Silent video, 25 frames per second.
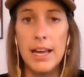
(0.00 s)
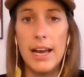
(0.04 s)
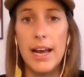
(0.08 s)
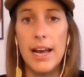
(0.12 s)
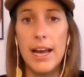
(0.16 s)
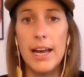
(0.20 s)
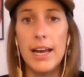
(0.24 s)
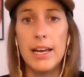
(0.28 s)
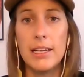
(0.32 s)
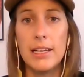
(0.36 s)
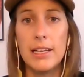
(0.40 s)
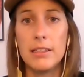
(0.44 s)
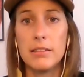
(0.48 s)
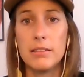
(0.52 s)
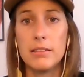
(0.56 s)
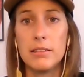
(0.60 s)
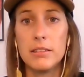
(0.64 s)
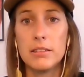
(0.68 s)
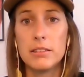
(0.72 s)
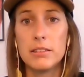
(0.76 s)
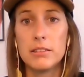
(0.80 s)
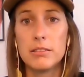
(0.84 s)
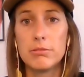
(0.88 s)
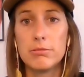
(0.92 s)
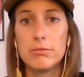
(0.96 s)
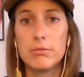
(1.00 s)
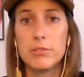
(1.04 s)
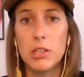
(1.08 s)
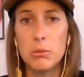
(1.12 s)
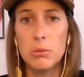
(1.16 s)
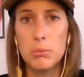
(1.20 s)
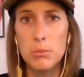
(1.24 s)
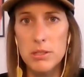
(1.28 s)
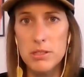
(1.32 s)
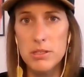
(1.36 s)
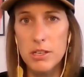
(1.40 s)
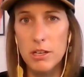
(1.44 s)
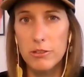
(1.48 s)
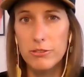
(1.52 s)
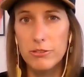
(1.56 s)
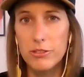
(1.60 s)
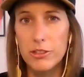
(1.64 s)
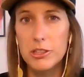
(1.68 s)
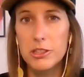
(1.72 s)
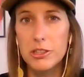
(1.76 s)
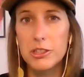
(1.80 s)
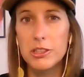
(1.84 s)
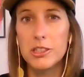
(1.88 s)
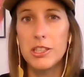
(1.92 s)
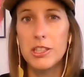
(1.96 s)
And don't be
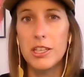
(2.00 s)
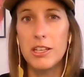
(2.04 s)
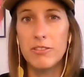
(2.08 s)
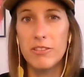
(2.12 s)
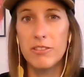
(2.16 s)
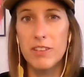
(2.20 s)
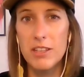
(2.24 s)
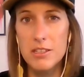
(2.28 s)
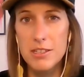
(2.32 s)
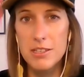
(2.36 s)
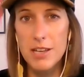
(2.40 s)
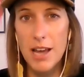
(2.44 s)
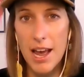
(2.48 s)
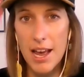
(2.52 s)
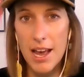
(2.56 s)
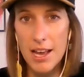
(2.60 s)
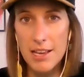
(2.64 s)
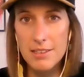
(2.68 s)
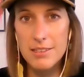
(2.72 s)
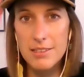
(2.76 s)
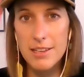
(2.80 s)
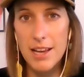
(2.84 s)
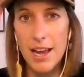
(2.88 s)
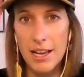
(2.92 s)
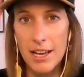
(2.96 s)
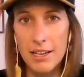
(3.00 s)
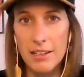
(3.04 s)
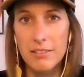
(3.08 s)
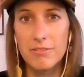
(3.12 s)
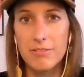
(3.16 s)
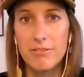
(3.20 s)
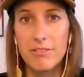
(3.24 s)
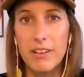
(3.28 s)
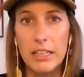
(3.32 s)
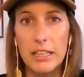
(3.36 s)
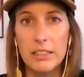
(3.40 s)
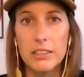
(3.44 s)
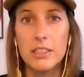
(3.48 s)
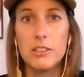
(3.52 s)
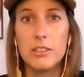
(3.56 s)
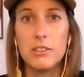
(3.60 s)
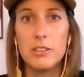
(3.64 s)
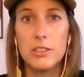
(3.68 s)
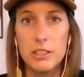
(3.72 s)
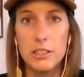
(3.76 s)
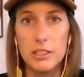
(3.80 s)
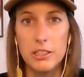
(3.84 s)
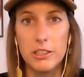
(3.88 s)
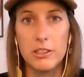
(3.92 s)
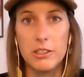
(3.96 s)
selfish. If this has added value
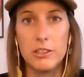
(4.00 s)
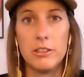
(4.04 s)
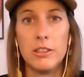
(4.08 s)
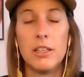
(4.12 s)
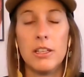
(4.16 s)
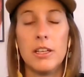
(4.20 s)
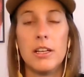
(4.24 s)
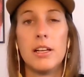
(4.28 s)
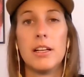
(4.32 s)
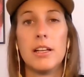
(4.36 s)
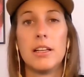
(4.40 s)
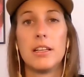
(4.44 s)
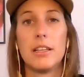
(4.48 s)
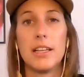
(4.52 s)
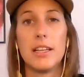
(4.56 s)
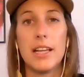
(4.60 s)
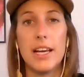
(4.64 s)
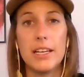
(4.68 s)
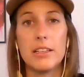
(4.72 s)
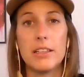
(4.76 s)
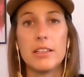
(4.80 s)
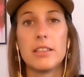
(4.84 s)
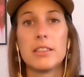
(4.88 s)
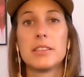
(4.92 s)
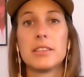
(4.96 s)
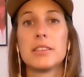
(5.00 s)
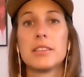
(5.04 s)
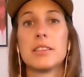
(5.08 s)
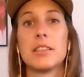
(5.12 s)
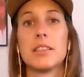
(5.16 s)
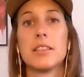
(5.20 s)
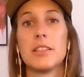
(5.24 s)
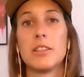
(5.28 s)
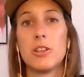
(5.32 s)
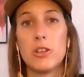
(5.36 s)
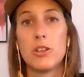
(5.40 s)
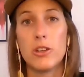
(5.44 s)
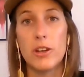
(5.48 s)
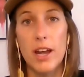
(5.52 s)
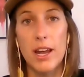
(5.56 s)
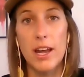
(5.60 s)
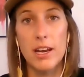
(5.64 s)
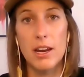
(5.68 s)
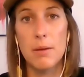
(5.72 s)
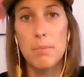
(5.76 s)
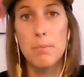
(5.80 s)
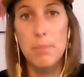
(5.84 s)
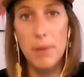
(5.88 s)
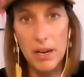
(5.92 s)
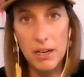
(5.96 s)
to you, let us create
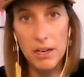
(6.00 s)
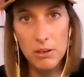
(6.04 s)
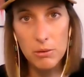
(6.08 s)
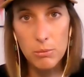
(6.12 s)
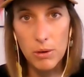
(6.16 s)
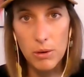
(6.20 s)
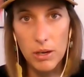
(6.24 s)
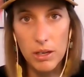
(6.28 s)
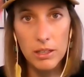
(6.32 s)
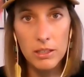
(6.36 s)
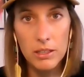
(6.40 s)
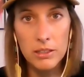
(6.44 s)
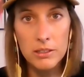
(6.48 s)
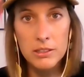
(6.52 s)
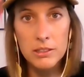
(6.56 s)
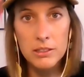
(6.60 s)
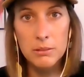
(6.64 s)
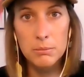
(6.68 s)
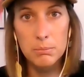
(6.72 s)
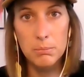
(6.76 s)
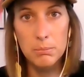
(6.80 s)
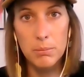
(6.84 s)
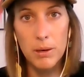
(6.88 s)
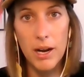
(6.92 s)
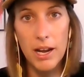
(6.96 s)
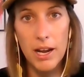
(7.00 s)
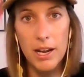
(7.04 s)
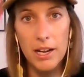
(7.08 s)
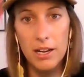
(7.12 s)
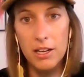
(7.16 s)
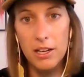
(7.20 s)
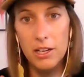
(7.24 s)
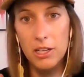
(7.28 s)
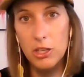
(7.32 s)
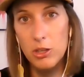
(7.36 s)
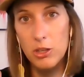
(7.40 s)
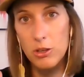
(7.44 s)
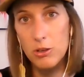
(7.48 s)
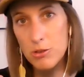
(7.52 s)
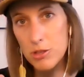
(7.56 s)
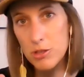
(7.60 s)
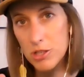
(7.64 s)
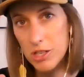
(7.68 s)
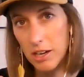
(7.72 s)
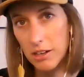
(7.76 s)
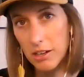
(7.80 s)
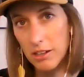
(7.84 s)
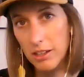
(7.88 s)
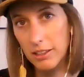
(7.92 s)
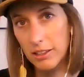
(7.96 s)
a better world by you
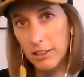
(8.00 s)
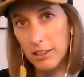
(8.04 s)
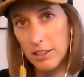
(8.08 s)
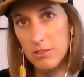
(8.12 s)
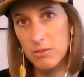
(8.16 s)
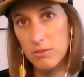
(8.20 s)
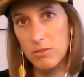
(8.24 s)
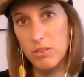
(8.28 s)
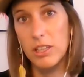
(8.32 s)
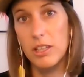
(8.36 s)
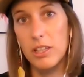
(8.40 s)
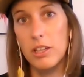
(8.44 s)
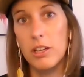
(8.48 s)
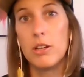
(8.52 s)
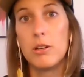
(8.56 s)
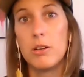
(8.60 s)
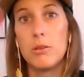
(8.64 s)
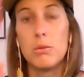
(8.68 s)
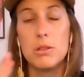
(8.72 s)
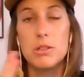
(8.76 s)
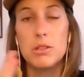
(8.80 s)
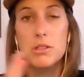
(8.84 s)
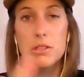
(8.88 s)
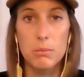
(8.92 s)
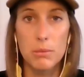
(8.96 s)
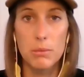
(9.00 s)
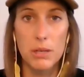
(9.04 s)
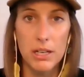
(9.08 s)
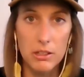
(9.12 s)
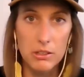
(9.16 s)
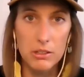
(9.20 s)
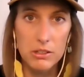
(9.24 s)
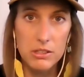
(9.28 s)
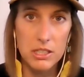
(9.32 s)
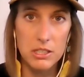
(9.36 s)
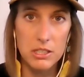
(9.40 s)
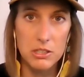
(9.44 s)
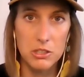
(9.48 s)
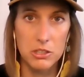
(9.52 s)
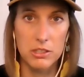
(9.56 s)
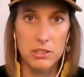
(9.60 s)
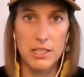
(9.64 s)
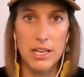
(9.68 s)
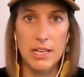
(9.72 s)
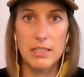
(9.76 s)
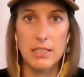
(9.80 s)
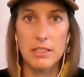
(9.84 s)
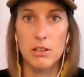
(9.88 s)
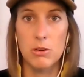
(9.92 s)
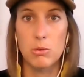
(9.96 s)
sharing this video with someone else that should
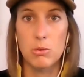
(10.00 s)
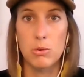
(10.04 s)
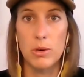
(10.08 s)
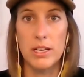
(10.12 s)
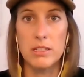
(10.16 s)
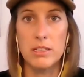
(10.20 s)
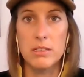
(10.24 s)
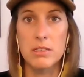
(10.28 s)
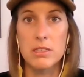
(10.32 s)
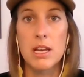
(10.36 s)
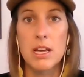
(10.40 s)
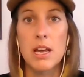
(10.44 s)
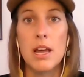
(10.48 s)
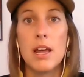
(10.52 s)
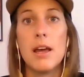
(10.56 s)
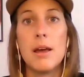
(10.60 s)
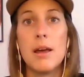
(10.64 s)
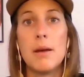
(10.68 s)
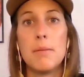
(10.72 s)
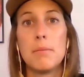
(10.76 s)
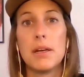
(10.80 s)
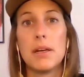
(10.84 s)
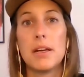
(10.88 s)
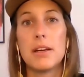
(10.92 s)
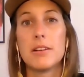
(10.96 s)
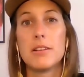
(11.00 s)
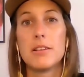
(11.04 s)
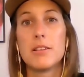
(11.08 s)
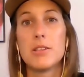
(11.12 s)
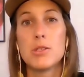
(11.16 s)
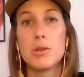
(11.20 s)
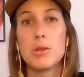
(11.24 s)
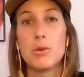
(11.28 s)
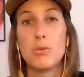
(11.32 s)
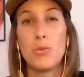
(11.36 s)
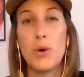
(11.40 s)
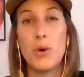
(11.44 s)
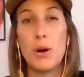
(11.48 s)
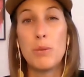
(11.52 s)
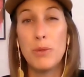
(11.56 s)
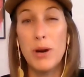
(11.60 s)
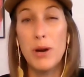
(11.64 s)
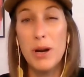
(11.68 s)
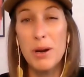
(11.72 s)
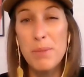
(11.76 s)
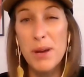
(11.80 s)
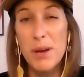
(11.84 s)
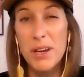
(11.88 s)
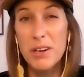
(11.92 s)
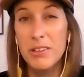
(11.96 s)
take the quiz. Because when
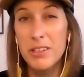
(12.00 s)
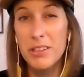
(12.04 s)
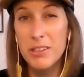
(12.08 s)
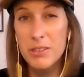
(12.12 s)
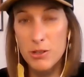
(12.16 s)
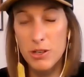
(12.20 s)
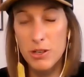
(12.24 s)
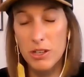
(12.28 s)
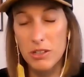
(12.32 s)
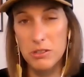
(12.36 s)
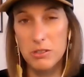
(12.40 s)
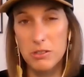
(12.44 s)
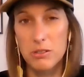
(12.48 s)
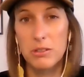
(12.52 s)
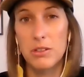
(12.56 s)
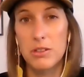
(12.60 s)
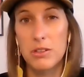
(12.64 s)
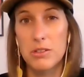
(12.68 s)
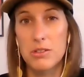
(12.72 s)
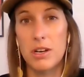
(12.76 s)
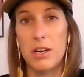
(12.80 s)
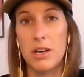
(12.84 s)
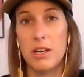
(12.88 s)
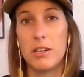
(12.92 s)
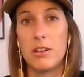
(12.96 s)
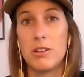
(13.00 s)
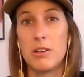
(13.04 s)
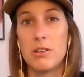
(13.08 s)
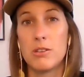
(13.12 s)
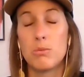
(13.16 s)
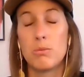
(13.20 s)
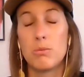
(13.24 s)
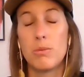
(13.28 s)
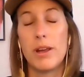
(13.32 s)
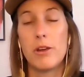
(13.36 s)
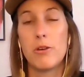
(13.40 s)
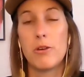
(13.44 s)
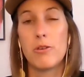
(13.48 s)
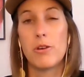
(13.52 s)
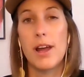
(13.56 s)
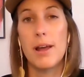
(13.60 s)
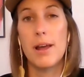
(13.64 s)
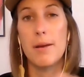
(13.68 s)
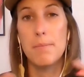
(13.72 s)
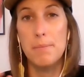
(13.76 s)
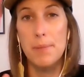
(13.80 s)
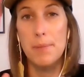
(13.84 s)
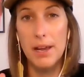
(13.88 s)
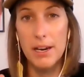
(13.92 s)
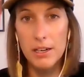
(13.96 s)
we're better instructional designers, we create
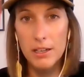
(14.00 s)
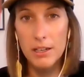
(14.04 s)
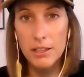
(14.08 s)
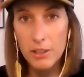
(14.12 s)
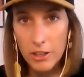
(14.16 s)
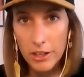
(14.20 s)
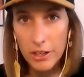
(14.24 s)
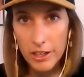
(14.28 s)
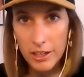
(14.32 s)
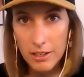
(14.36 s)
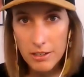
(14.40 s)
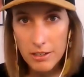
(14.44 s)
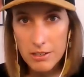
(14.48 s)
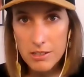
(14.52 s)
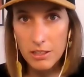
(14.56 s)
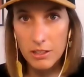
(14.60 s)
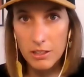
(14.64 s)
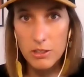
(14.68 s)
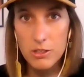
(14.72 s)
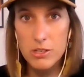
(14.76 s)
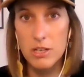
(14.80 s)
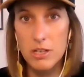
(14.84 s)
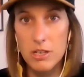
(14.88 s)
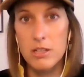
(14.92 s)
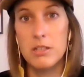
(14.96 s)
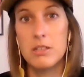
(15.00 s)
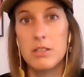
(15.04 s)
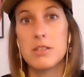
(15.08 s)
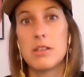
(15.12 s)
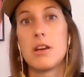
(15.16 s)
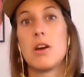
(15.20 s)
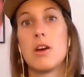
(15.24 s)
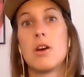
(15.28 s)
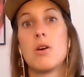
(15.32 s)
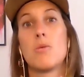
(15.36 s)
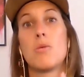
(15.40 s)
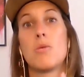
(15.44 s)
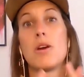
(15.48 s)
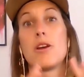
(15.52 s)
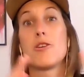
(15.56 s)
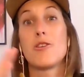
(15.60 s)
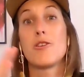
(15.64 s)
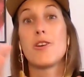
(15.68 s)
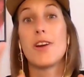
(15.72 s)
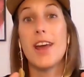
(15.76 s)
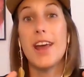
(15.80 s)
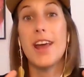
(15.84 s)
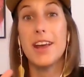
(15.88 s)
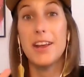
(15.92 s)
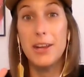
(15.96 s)
better learning solutions. We
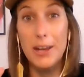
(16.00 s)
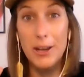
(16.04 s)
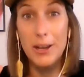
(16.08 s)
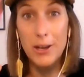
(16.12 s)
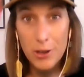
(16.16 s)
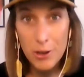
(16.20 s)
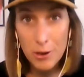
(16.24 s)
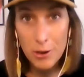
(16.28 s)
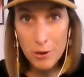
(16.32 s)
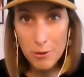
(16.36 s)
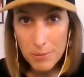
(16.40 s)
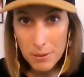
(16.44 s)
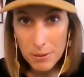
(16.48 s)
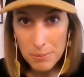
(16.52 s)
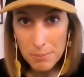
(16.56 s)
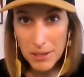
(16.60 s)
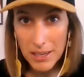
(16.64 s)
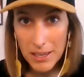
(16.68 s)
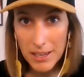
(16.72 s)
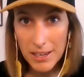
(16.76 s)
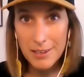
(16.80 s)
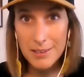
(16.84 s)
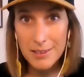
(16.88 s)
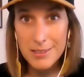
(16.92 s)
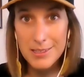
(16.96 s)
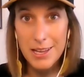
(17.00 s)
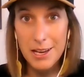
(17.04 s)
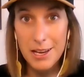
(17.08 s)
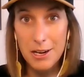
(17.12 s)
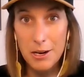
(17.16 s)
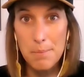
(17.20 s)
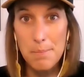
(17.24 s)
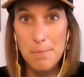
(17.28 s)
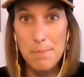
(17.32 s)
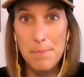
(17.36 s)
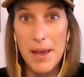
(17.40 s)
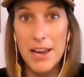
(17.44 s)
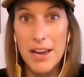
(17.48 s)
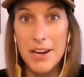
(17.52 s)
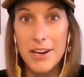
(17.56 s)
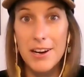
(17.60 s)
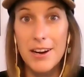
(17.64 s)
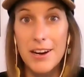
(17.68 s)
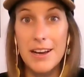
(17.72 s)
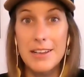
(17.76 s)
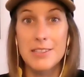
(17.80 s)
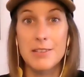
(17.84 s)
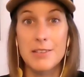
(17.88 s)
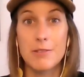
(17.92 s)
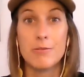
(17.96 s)
create human beings that are better
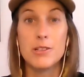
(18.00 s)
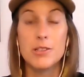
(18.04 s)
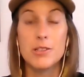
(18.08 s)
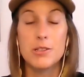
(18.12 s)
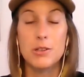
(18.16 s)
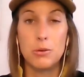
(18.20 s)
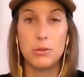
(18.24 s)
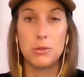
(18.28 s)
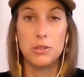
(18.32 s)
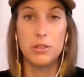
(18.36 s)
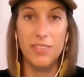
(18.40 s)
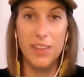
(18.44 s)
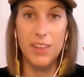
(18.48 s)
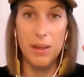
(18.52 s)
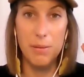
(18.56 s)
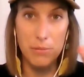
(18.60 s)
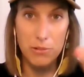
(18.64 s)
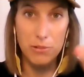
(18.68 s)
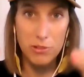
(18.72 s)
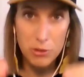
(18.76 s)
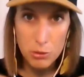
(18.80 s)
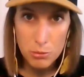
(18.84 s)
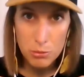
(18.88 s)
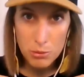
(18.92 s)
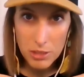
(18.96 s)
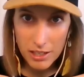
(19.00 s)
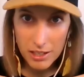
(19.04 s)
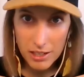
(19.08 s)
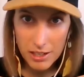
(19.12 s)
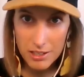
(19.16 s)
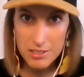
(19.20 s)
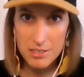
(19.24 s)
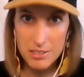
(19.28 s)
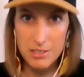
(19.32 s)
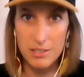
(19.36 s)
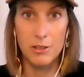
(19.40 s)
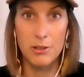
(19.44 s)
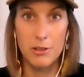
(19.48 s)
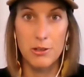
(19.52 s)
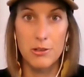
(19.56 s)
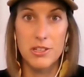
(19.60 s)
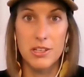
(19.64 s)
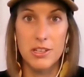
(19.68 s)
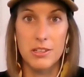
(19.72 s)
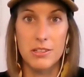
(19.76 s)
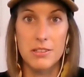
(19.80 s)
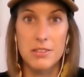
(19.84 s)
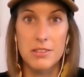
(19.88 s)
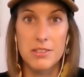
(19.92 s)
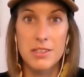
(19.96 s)
as a result of them doing our
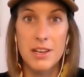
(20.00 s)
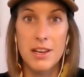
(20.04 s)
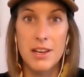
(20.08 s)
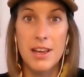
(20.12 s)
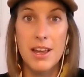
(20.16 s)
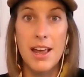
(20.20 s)
solutions.